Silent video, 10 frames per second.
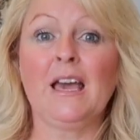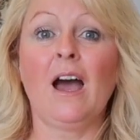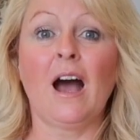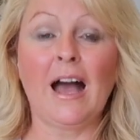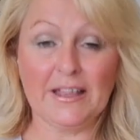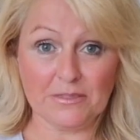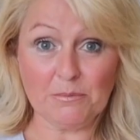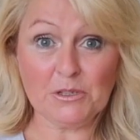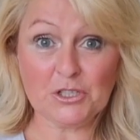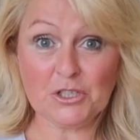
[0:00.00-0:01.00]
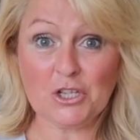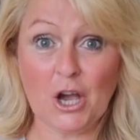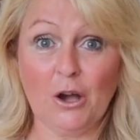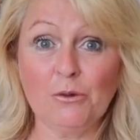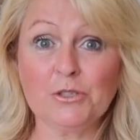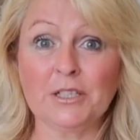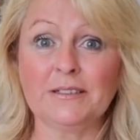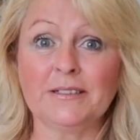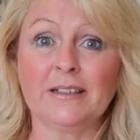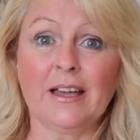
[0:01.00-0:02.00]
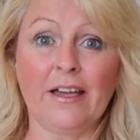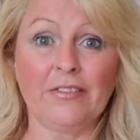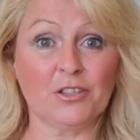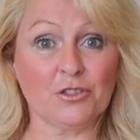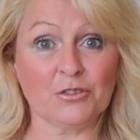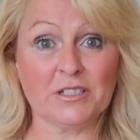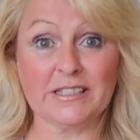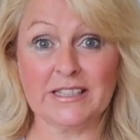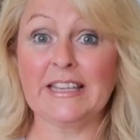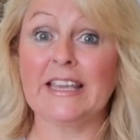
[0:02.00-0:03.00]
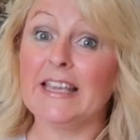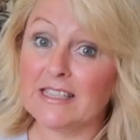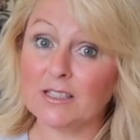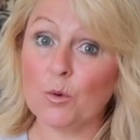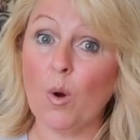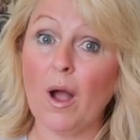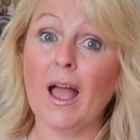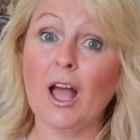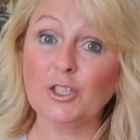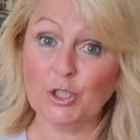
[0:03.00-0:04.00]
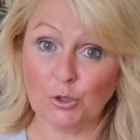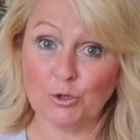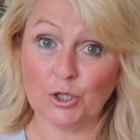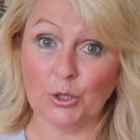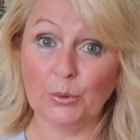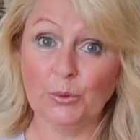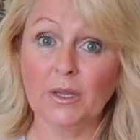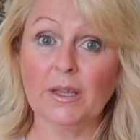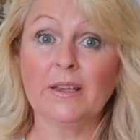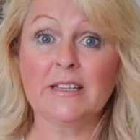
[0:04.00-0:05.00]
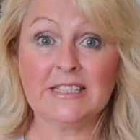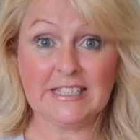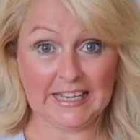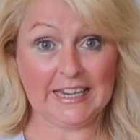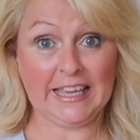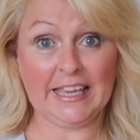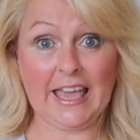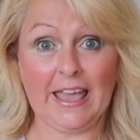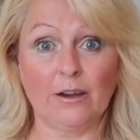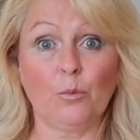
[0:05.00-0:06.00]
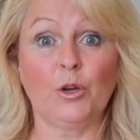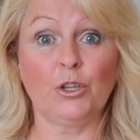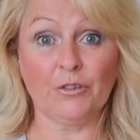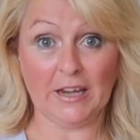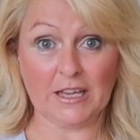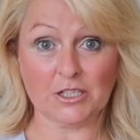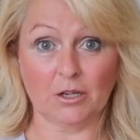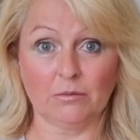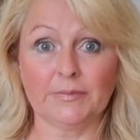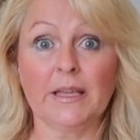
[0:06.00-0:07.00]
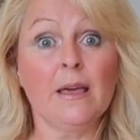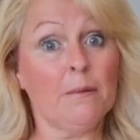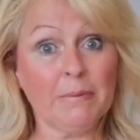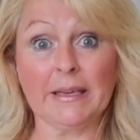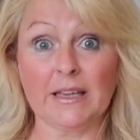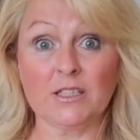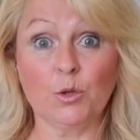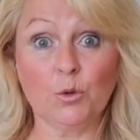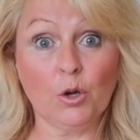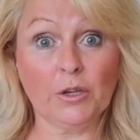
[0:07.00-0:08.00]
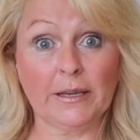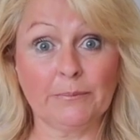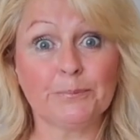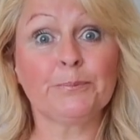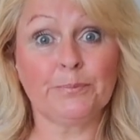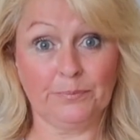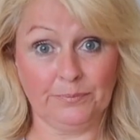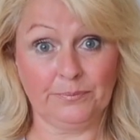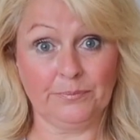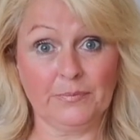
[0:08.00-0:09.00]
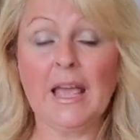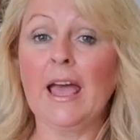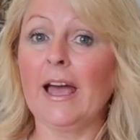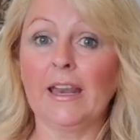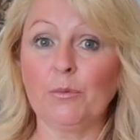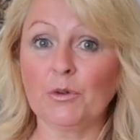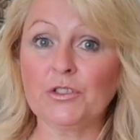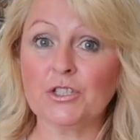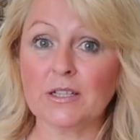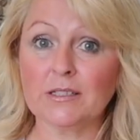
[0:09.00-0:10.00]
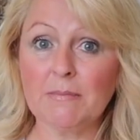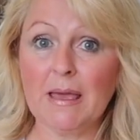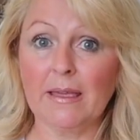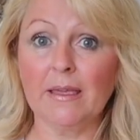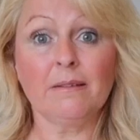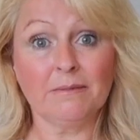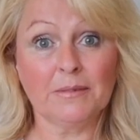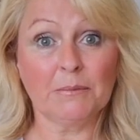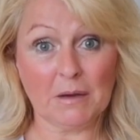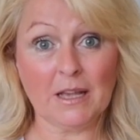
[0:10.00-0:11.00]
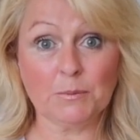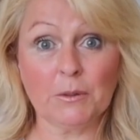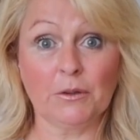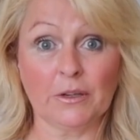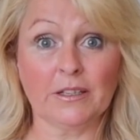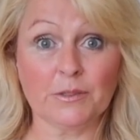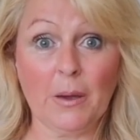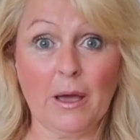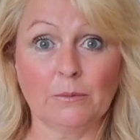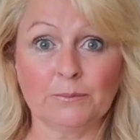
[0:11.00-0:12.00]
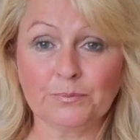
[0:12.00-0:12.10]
I had them as a child, and the doctor said it is quite unusual to get it again when you're an adult. But guess who got it? And it wasn't just me, my husband got it as well.